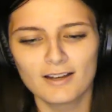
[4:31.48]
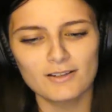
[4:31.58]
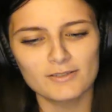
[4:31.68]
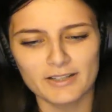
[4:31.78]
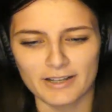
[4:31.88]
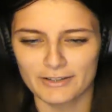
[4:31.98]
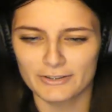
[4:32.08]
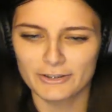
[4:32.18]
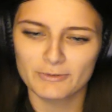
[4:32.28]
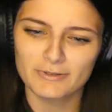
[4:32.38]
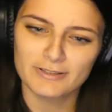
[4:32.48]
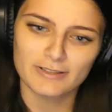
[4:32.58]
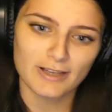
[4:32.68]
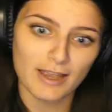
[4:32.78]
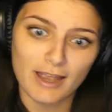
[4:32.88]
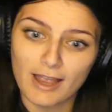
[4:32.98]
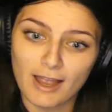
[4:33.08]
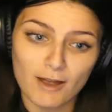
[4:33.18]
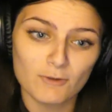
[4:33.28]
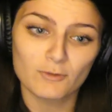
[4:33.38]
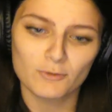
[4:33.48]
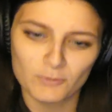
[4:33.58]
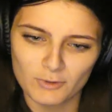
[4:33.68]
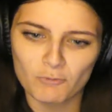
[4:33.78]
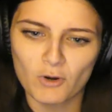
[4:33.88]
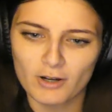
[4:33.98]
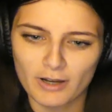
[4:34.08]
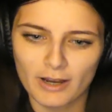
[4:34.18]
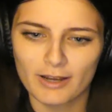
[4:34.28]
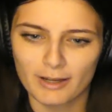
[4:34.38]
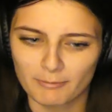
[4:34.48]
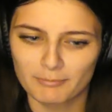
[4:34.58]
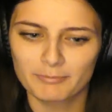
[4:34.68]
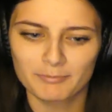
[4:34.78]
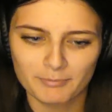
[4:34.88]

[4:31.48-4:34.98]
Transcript: oh yeah, she was out when Walt came.